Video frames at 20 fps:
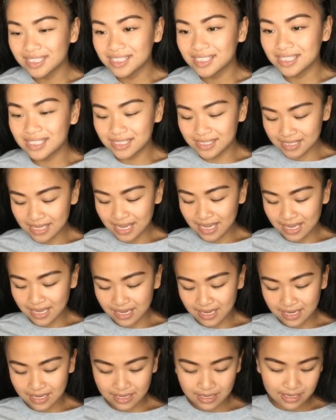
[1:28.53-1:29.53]
This is
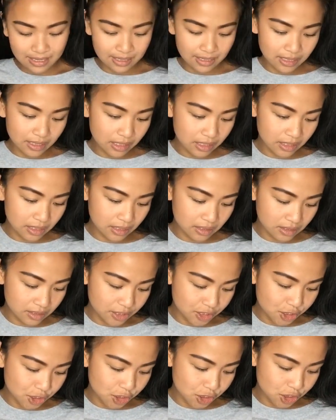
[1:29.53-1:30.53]
a
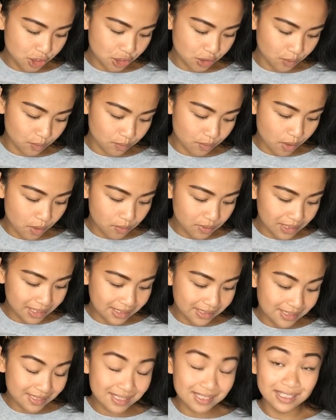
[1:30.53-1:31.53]

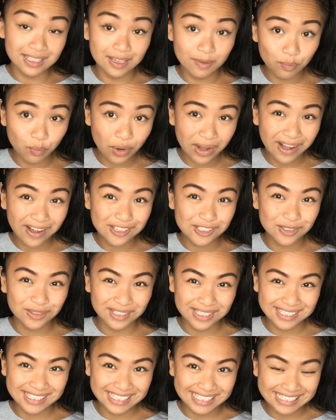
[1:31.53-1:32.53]
Cherokee sleepwear. So
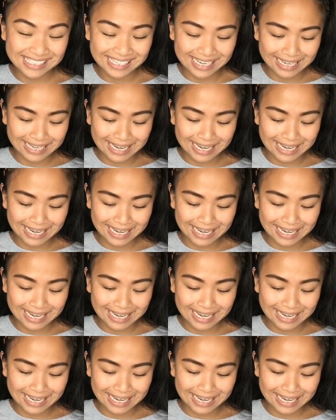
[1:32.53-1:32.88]
this is a